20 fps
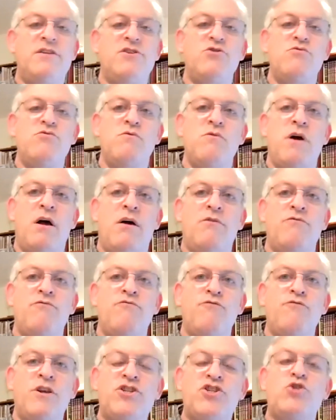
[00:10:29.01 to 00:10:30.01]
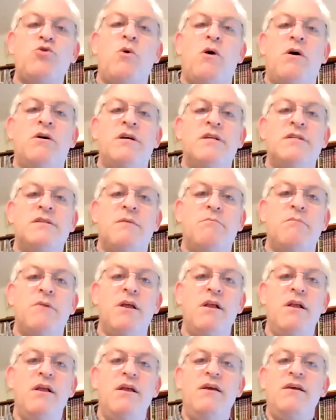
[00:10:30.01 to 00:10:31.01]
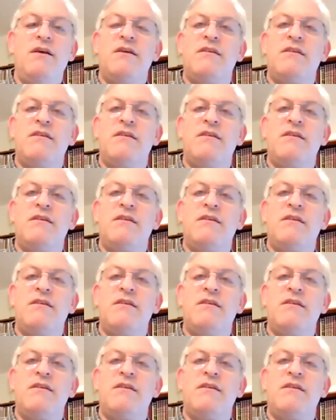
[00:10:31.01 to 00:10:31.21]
into uh, ritualism.